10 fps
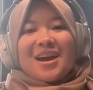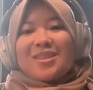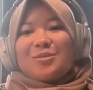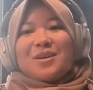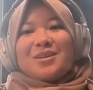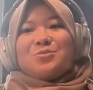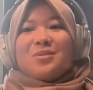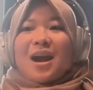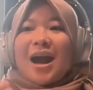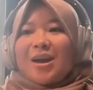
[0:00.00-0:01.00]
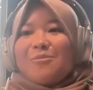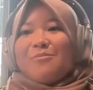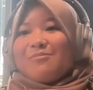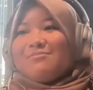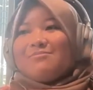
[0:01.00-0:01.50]
I think because I
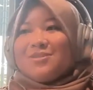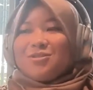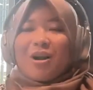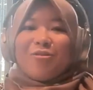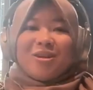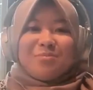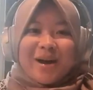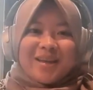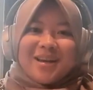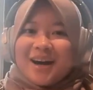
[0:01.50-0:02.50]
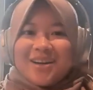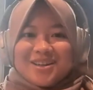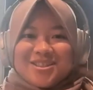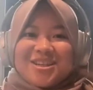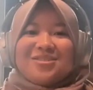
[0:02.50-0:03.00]
am surrounded by
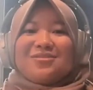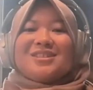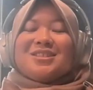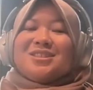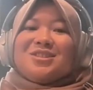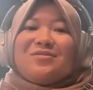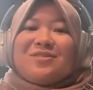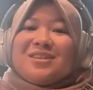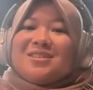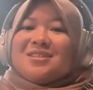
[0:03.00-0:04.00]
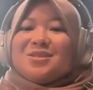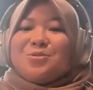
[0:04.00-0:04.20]
younger generations of leaders.